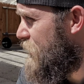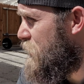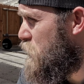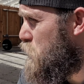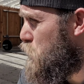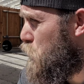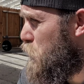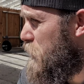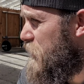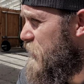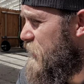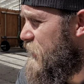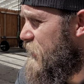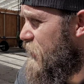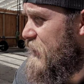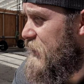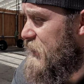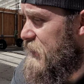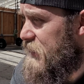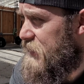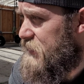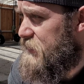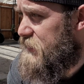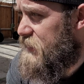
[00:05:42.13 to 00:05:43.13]
it's really
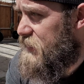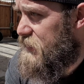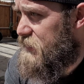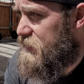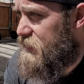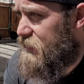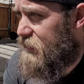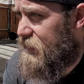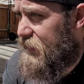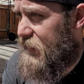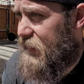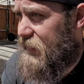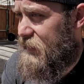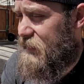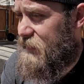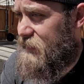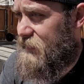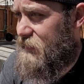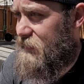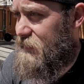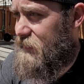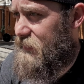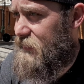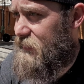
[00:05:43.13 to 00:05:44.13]
easy to get
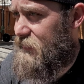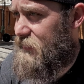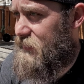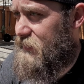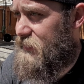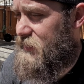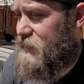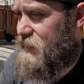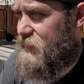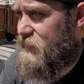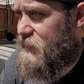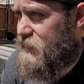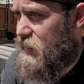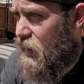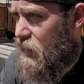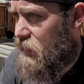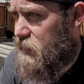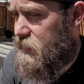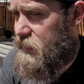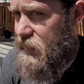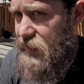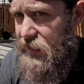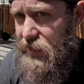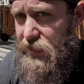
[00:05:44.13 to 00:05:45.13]

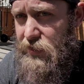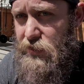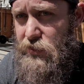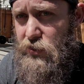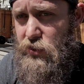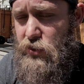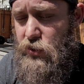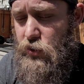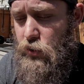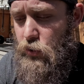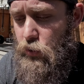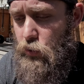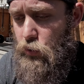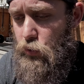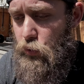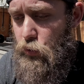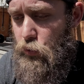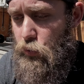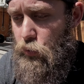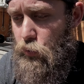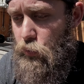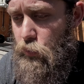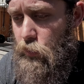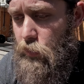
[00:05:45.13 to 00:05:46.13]
sucked
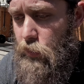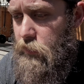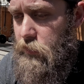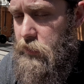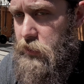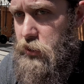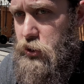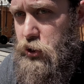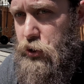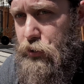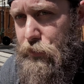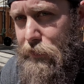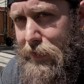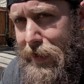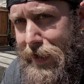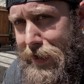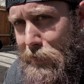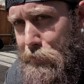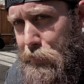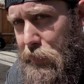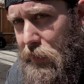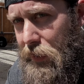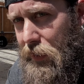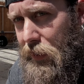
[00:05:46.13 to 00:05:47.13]
into the
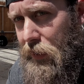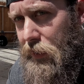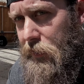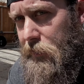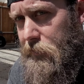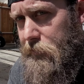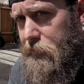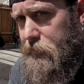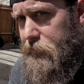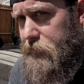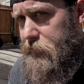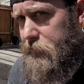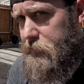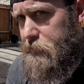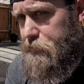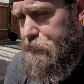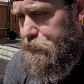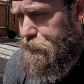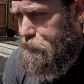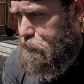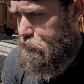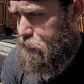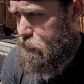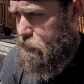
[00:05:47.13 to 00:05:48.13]
trap of,
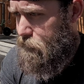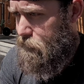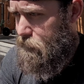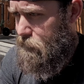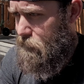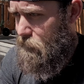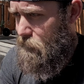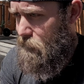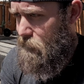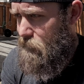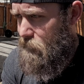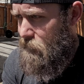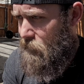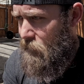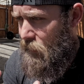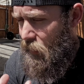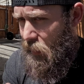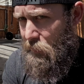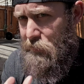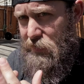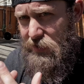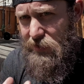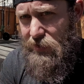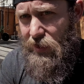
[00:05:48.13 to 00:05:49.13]

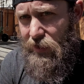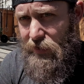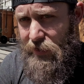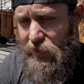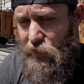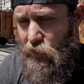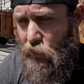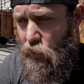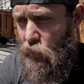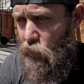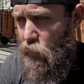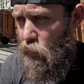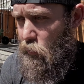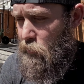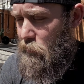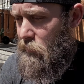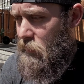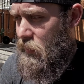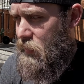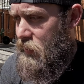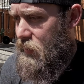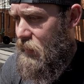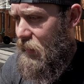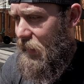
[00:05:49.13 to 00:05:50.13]
I'm stuck at home,
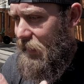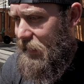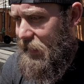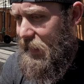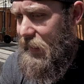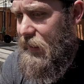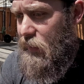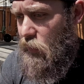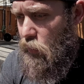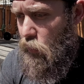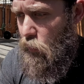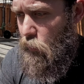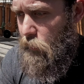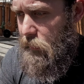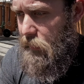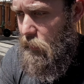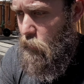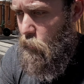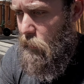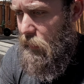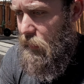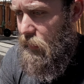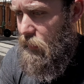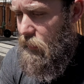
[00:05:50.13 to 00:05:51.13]
I can't go
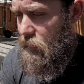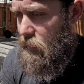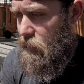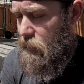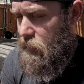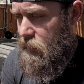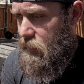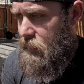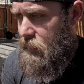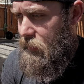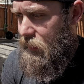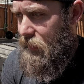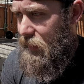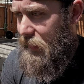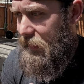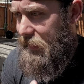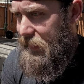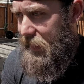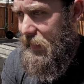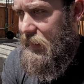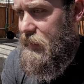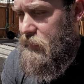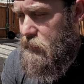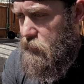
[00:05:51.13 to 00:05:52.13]
anywhere, I
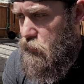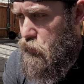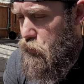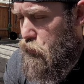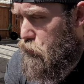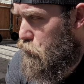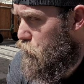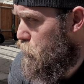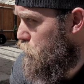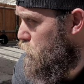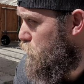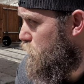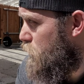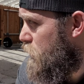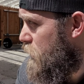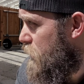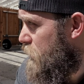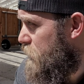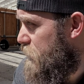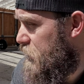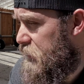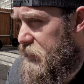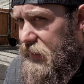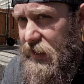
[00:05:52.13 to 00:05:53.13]
can't do
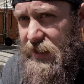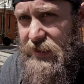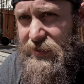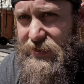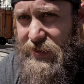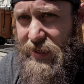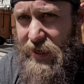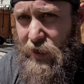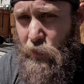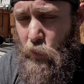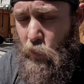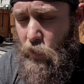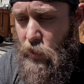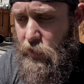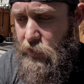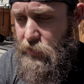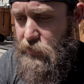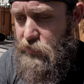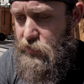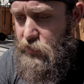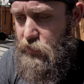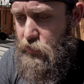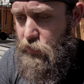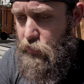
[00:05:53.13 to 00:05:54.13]
the things that I want to
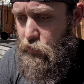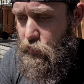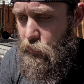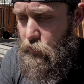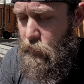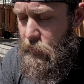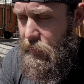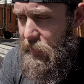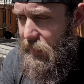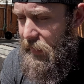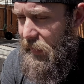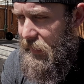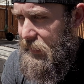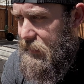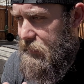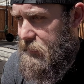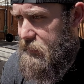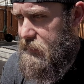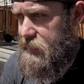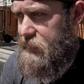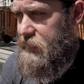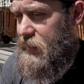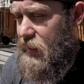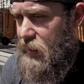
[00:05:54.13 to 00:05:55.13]
do. And
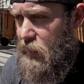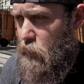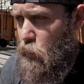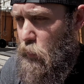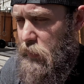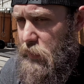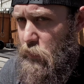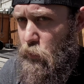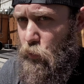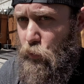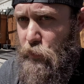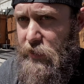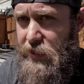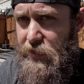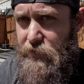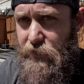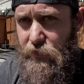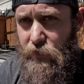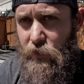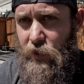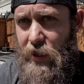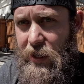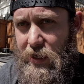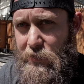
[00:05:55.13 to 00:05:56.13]
instead we
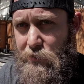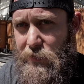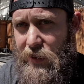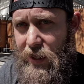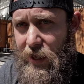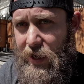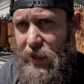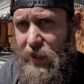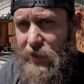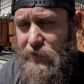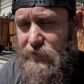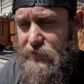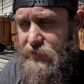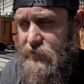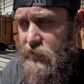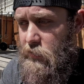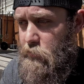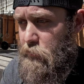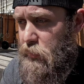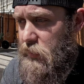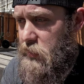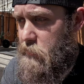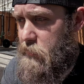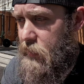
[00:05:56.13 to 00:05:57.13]
reframe that
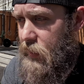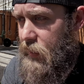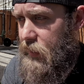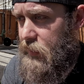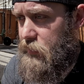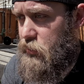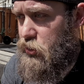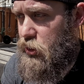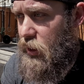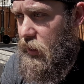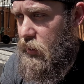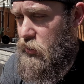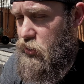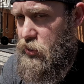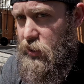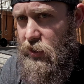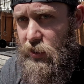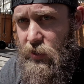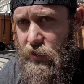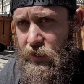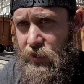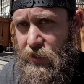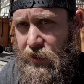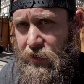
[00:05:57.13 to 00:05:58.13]
simply by
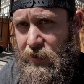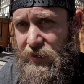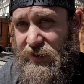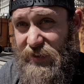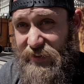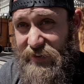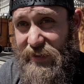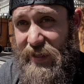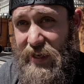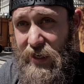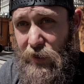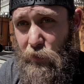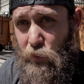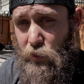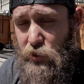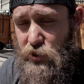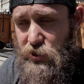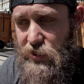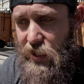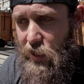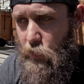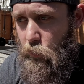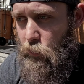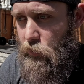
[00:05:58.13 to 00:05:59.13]
changing the
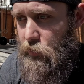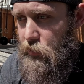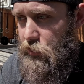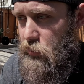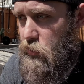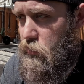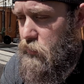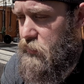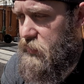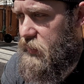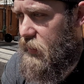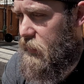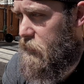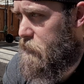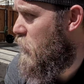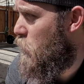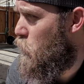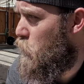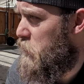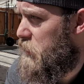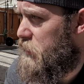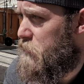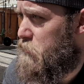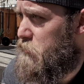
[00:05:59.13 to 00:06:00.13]
language that we're using.
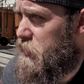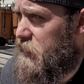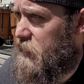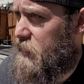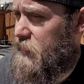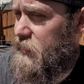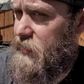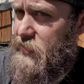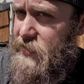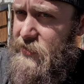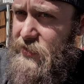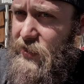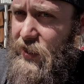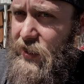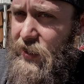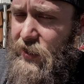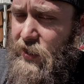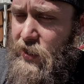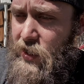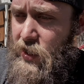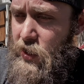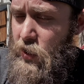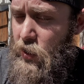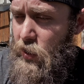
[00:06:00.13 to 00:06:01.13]
And we can begin to say,
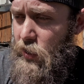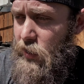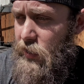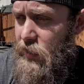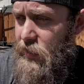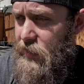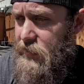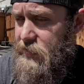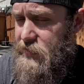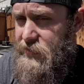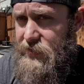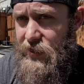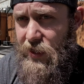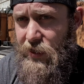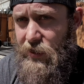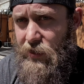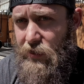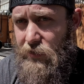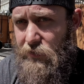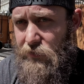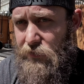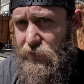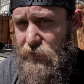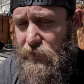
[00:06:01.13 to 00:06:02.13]
instead
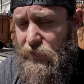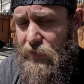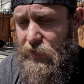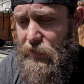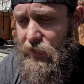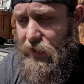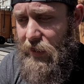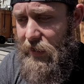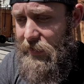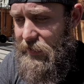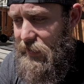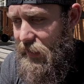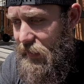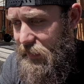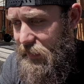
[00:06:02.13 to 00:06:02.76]
of, I